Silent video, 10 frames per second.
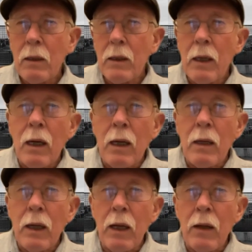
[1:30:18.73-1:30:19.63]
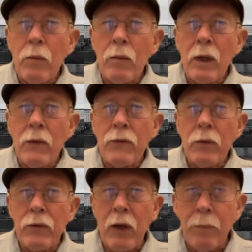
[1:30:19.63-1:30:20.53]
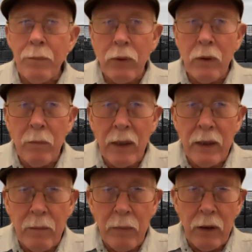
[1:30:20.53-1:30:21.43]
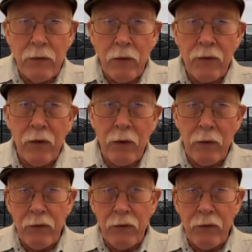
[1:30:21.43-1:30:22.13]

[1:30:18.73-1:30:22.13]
Yeah, and I'll, what I'll do is I'll put in my email address here.